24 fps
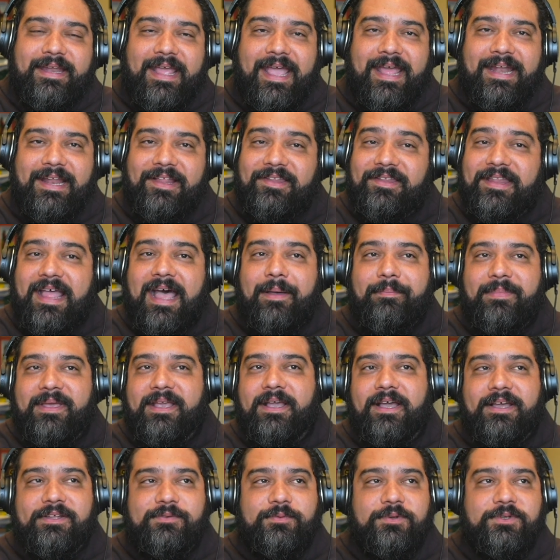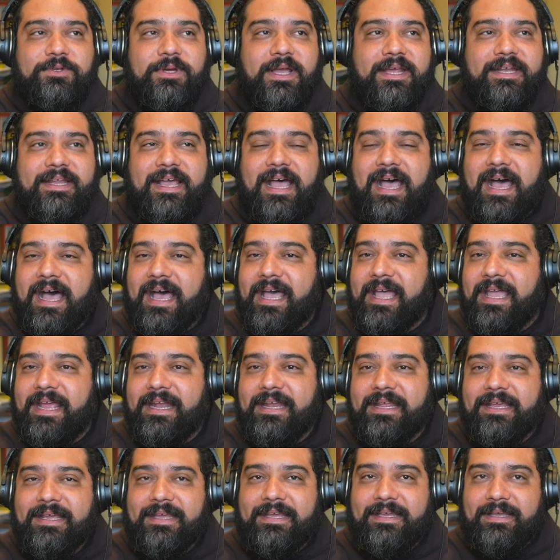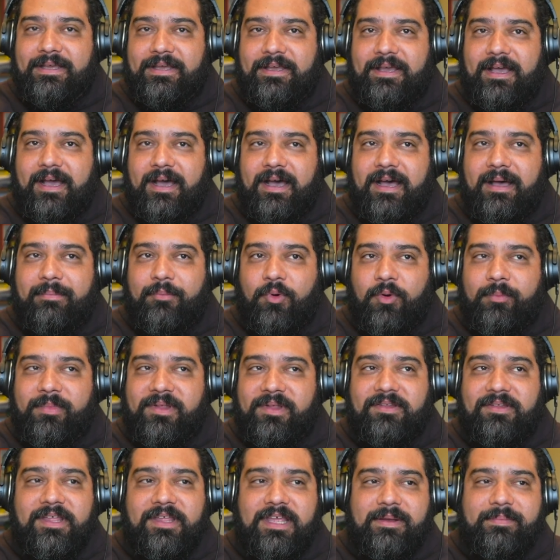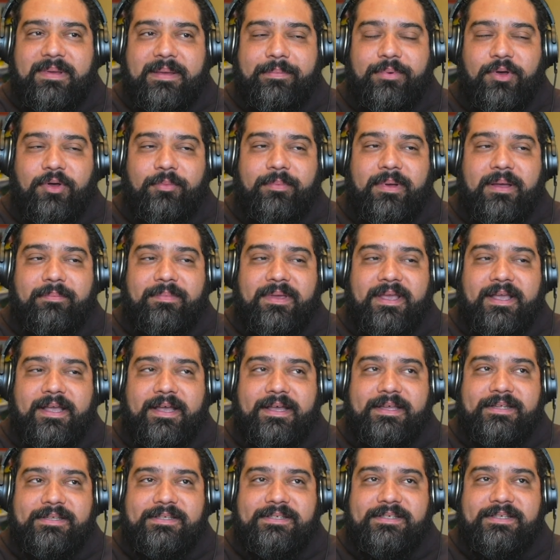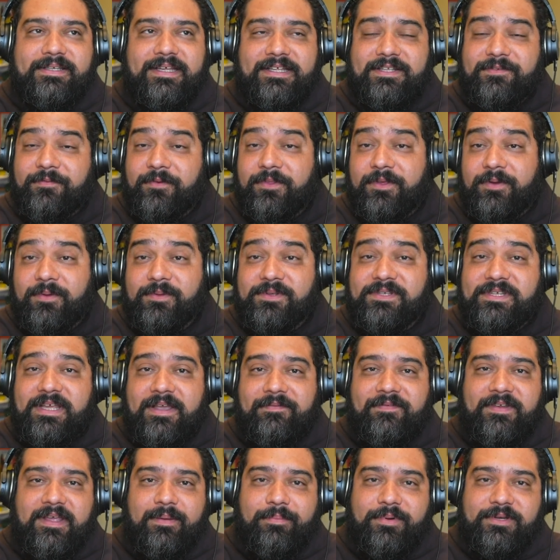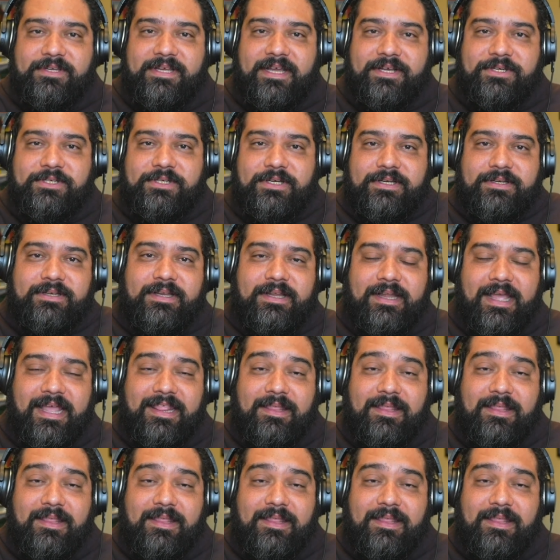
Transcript: and it's not because we're trying to hide or mislead people, but because it's for their own safety and protection and the